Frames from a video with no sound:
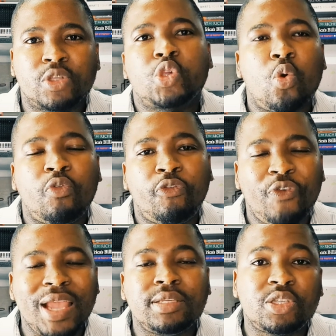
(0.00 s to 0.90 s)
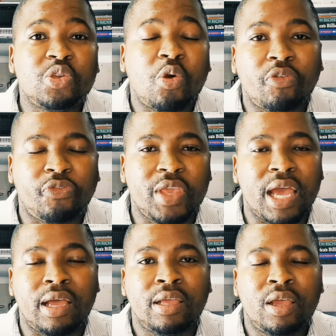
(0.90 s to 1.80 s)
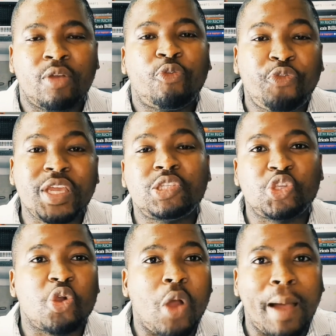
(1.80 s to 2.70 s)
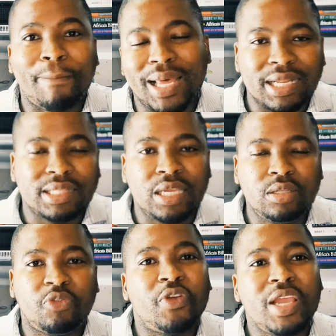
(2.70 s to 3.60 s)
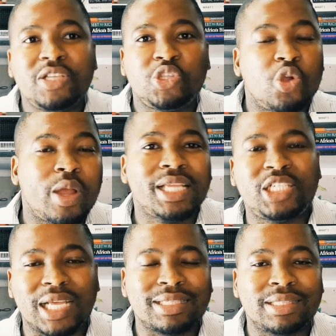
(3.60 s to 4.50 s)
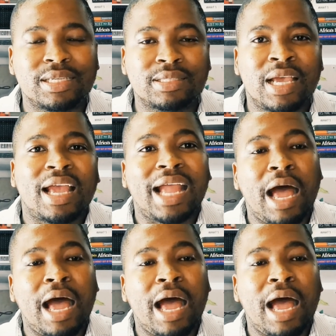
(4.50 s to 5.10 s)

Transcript: So face your fear, face your apartheid, face your injustice,